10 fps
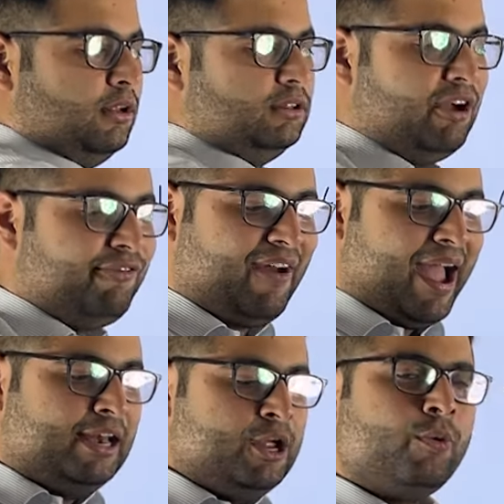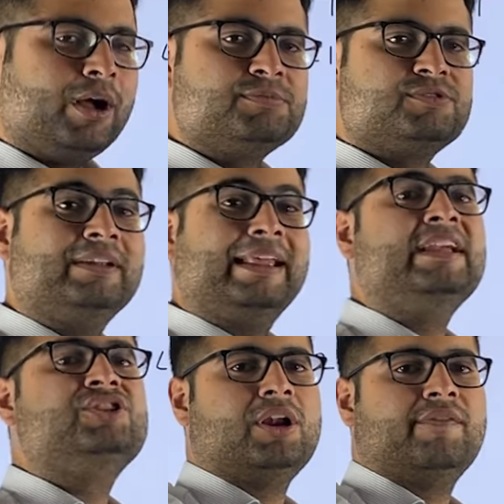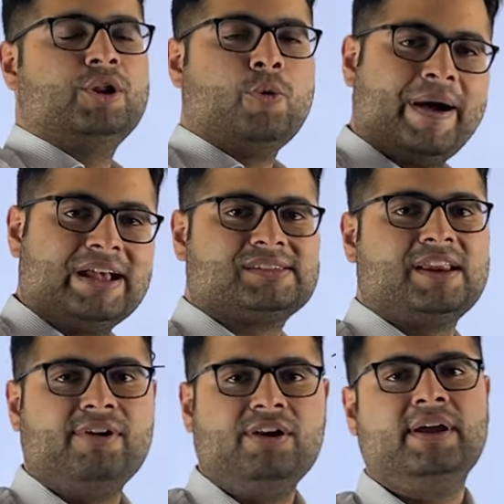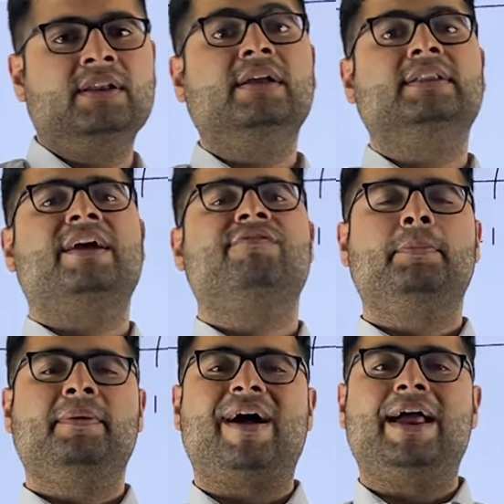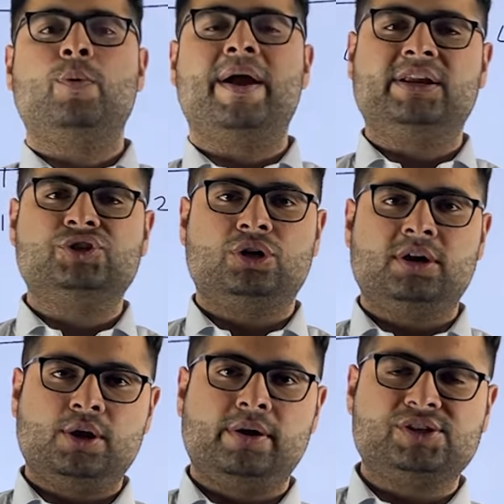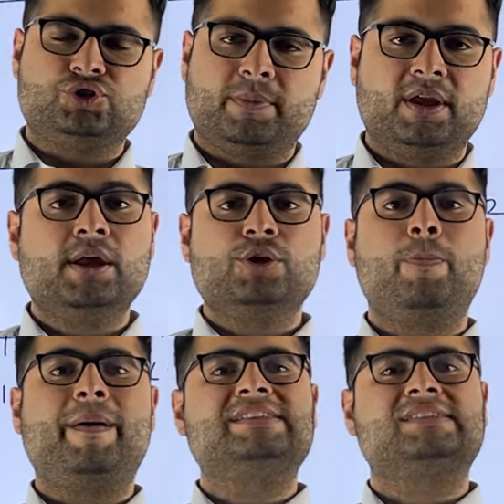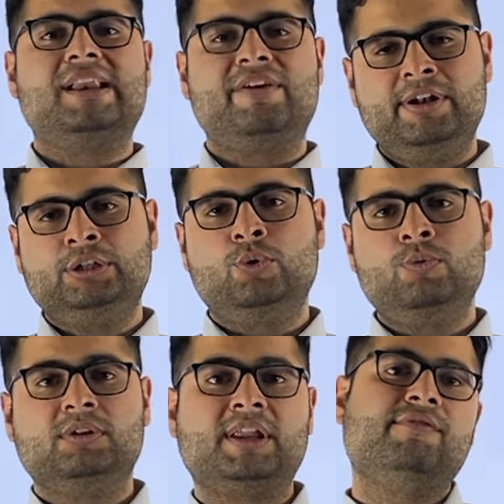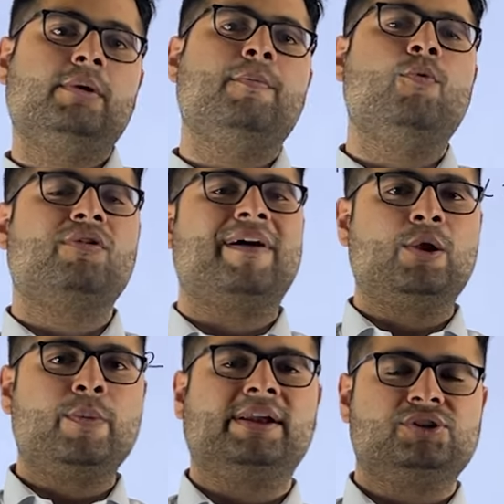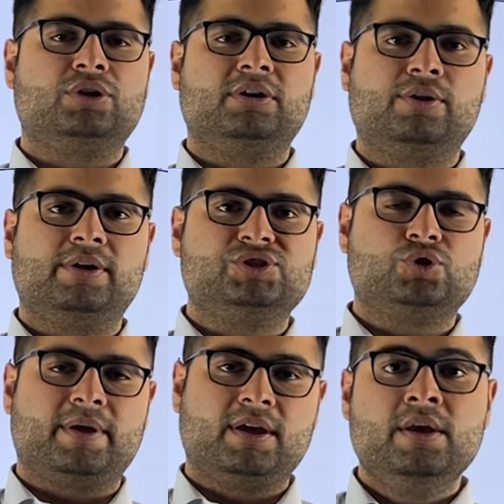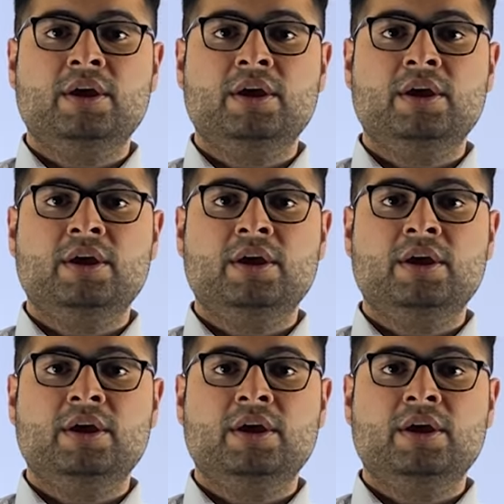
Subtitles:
The value comes with each level. You pass level 1, there will be value addition in your resume. You pass level 2, there will be more value addition in your resume.